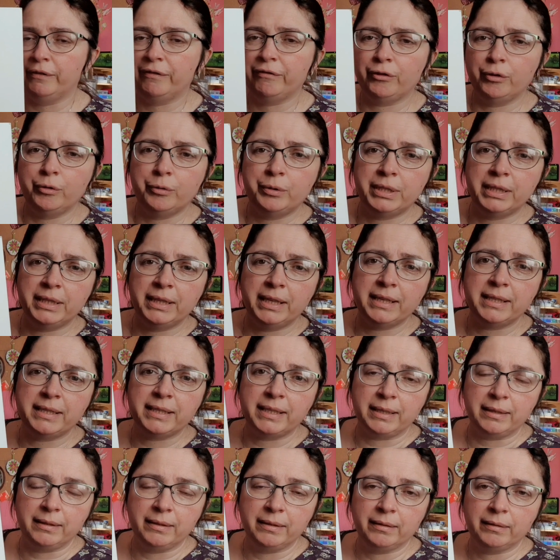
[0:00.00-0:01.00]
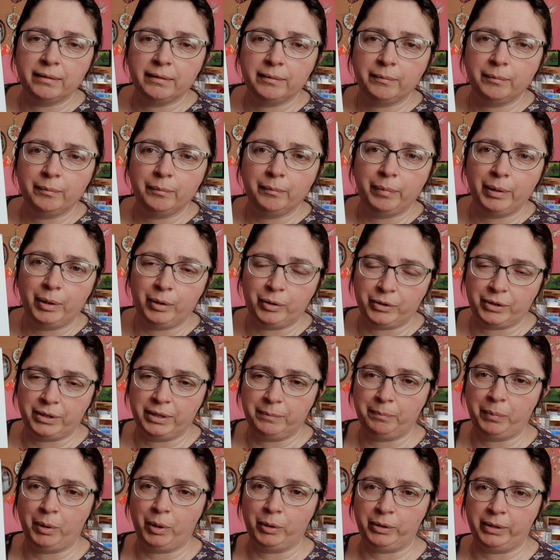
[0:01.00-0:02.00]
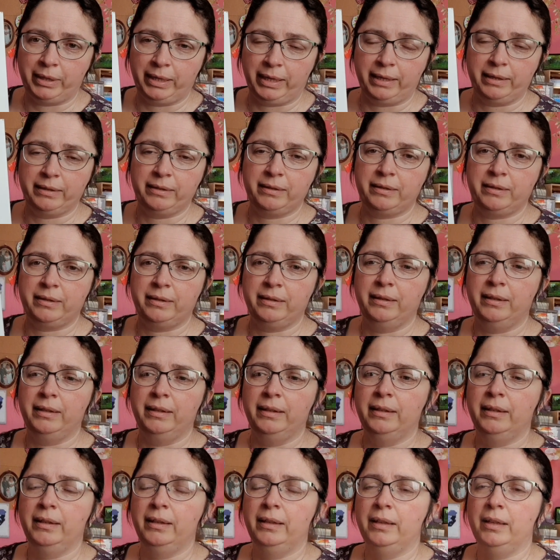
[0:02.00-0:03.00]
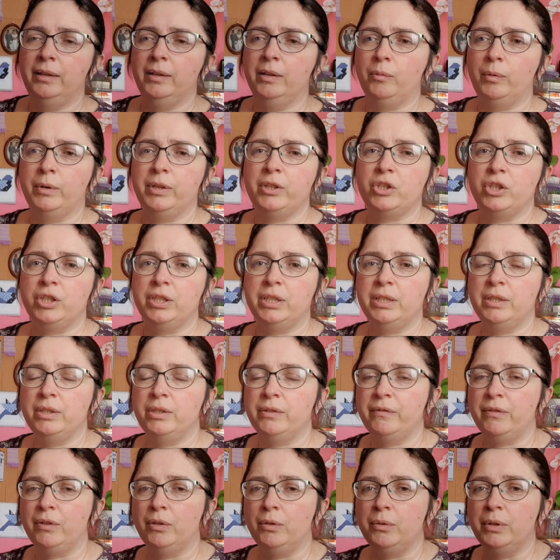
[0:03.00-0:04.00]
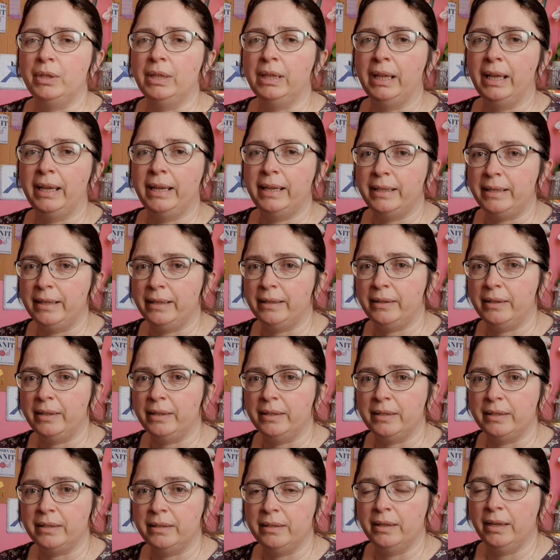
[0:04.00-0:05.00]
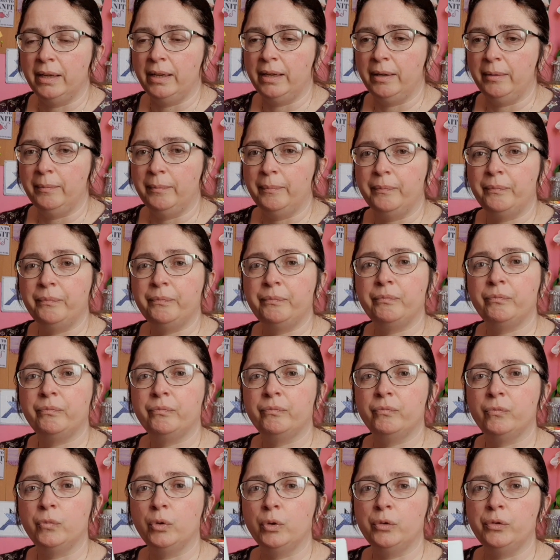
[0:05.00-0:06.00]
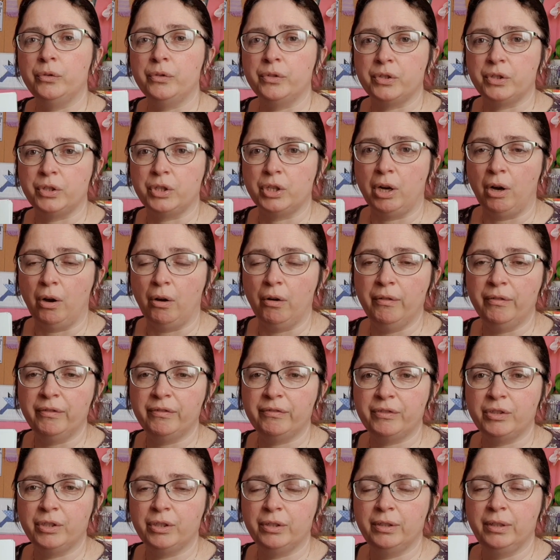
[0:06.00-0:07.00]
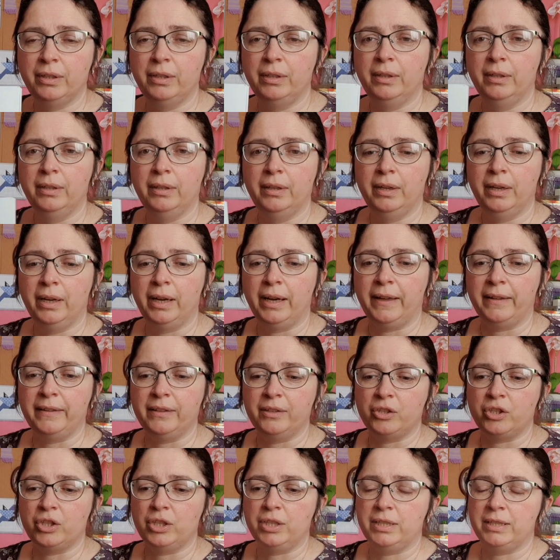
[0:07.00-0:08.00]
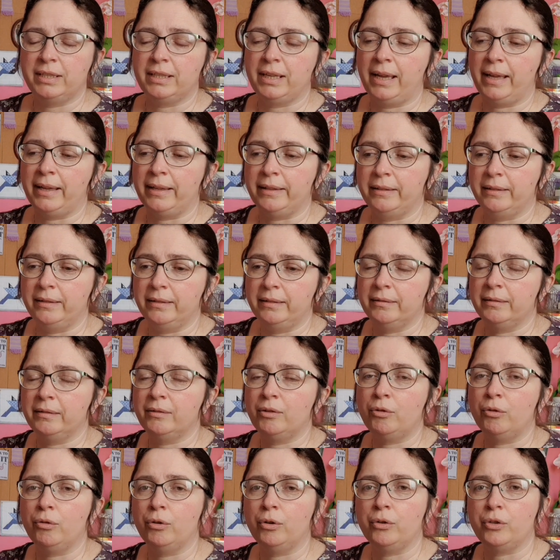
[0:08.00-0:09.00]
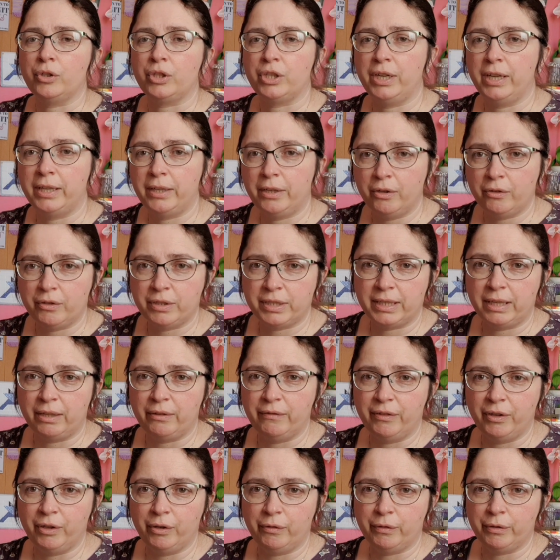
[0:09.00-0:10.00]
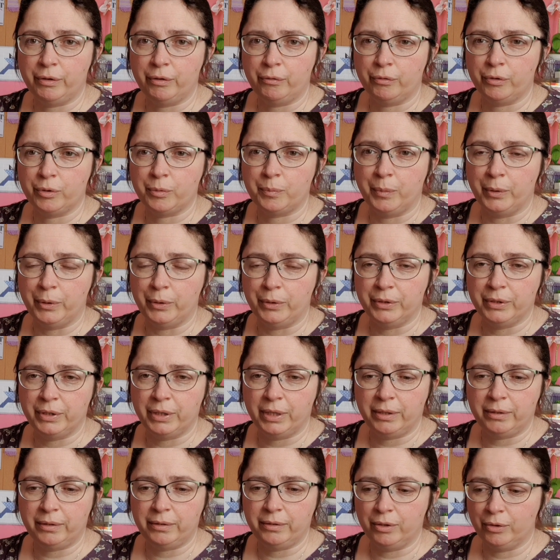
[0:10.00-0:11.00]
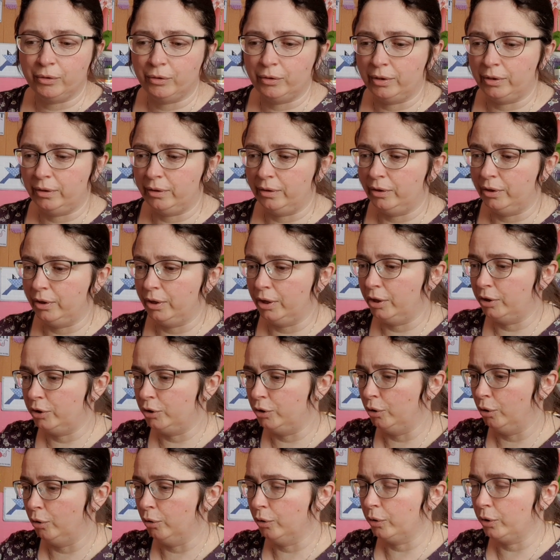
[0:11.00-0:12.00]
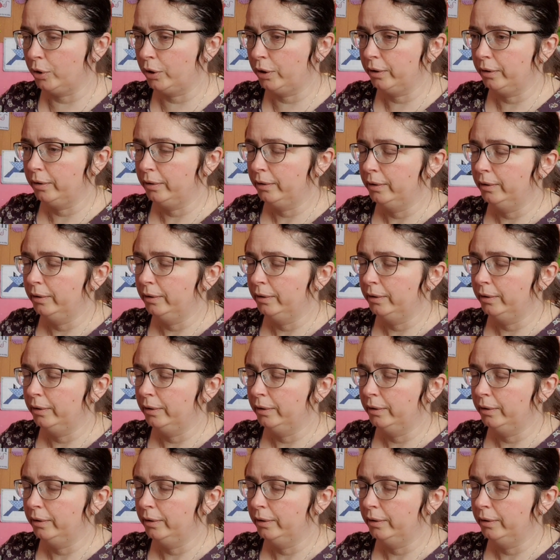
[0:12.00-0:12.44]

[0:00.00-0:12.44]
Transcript: the Fruity Knitting podcast when she'd interviewed the lady that runs Toft, and she'd sat and crocheted herself. Her and her husband had done a duck